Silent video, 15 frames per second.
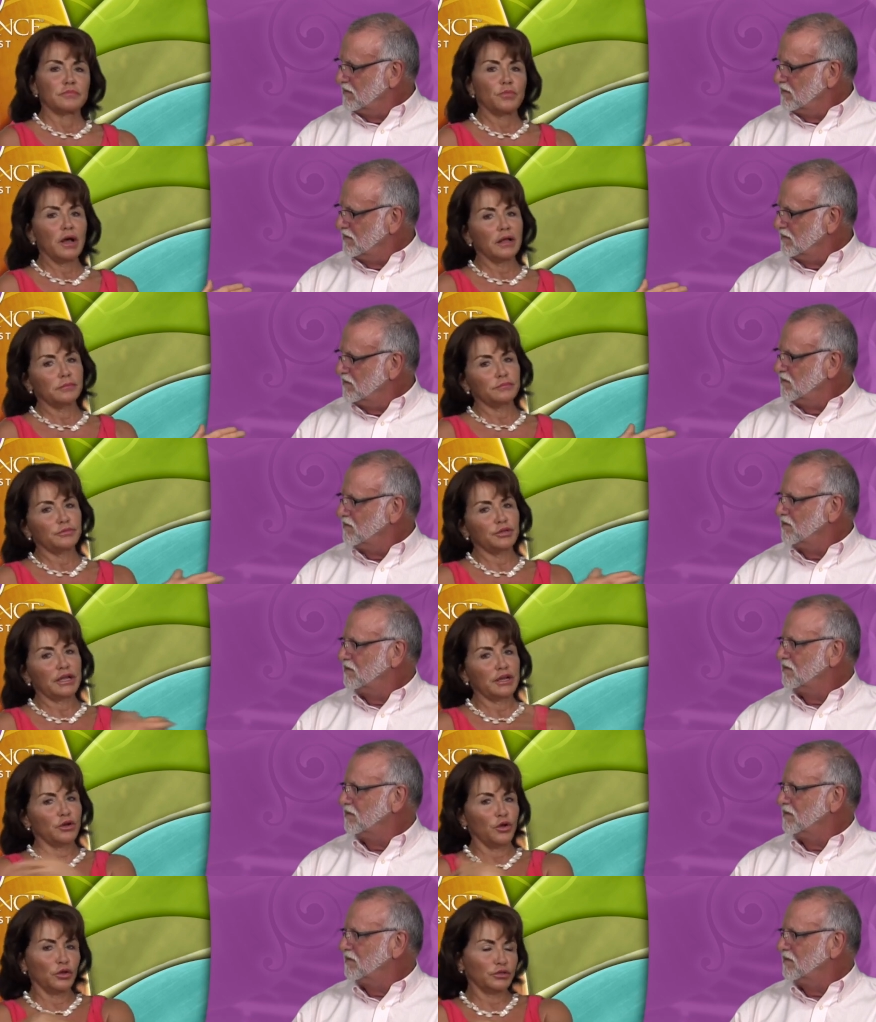Speaker 1: well, you're
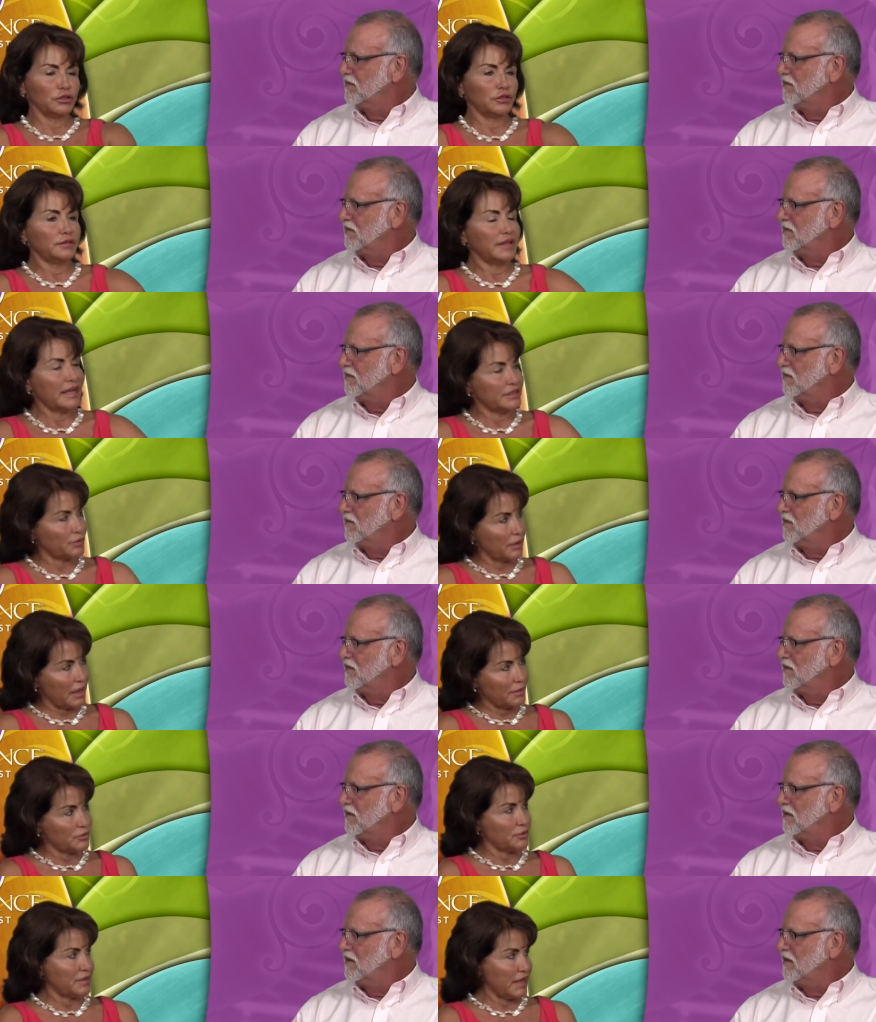getting older, that's what
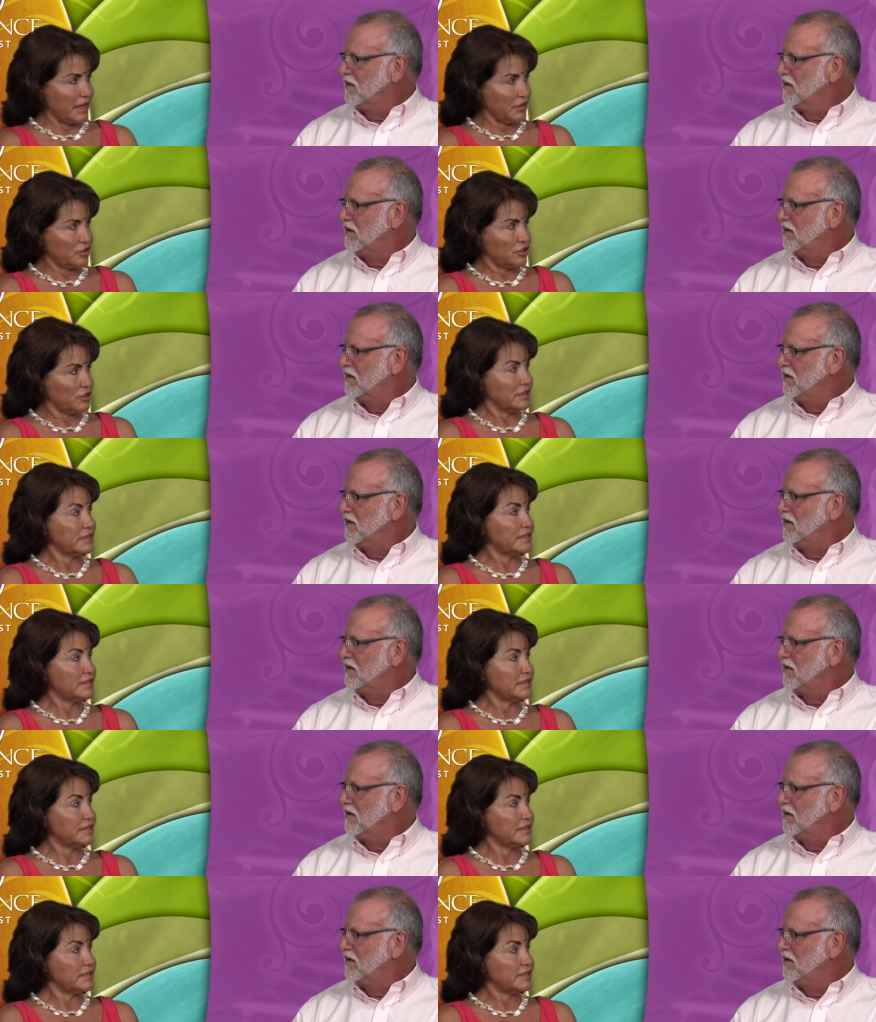comes with age.